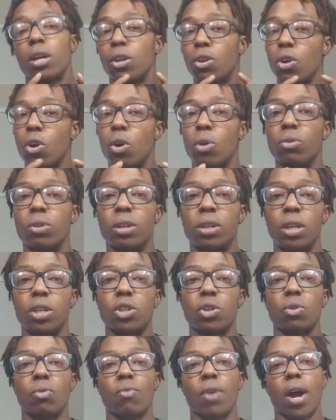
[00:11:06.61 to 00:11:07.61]
you can go the
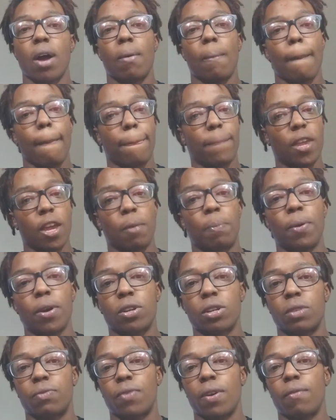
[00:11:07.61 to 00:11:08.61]
digital route. Take
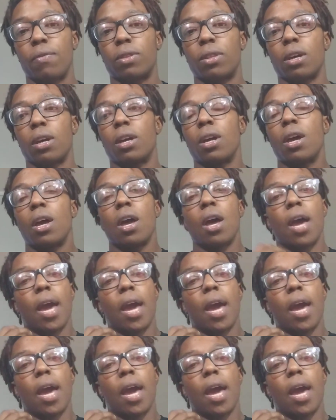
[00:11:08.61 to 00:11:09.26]
pictures of everything.